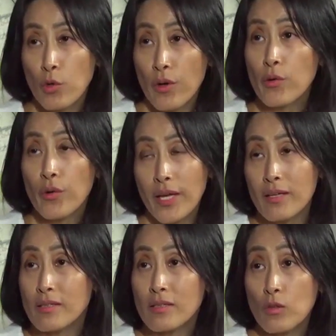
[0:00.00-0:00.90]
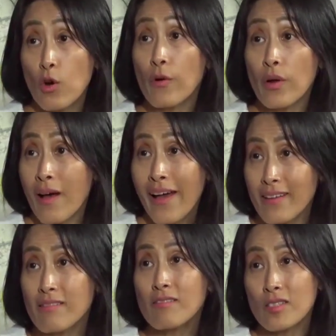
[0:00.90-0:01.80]
North Korea's over
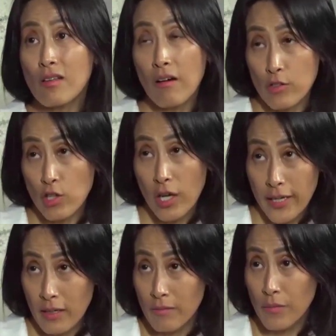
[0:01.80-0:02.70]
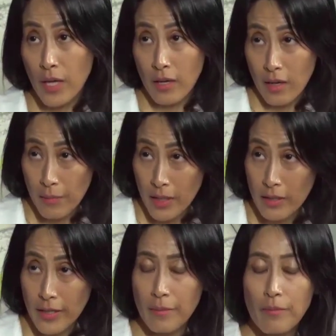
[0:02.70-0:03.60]
reliance on China yes.
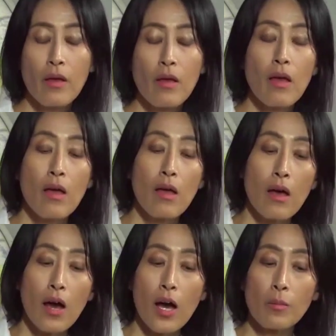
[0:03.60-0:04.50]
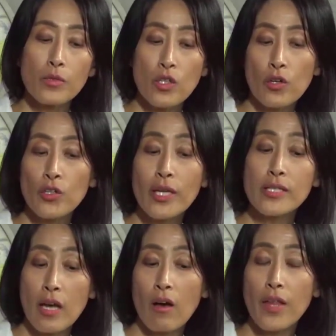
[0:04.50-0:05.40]
economically. Um, so you
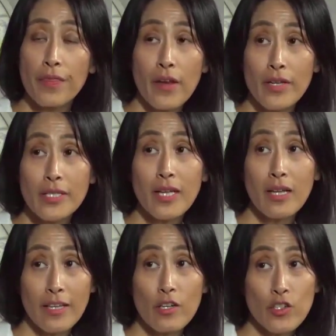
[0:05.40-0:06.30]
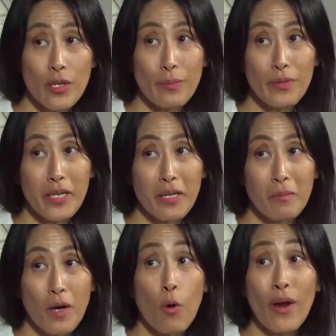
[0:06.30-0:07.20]
can tell that there is that leadership
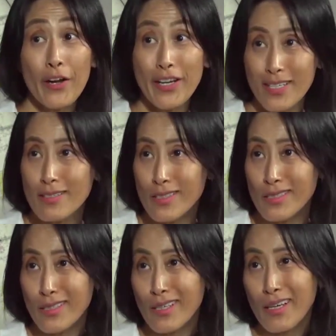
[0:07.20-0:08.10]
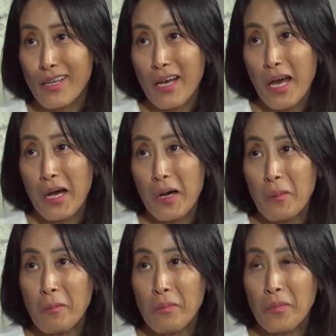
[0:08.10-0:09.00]
um, awareness
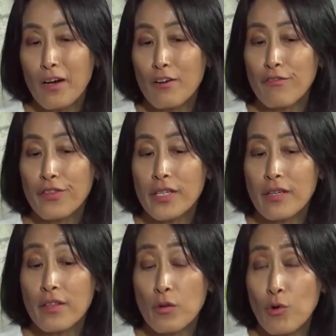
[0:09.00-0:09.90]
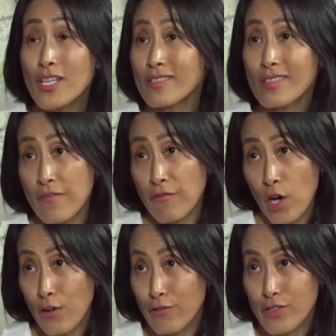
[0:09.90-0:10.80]
um, of the, the risks
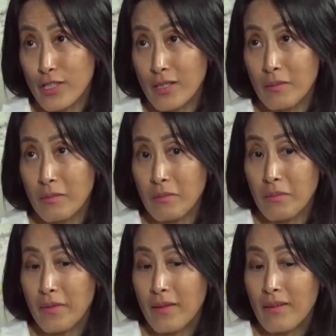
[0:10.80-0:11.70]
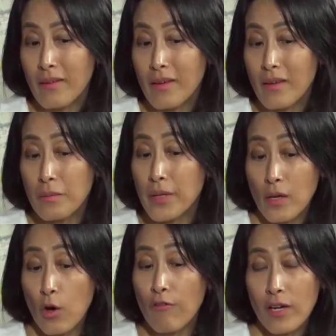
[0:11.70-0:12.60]
involved um, in
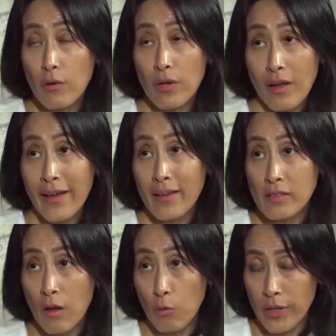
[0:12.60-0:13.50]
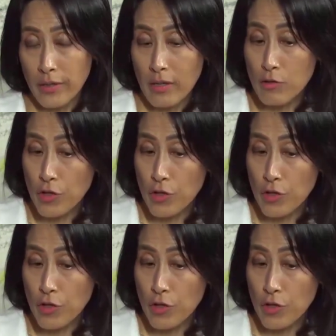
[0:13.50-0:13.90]
being overly reliant on one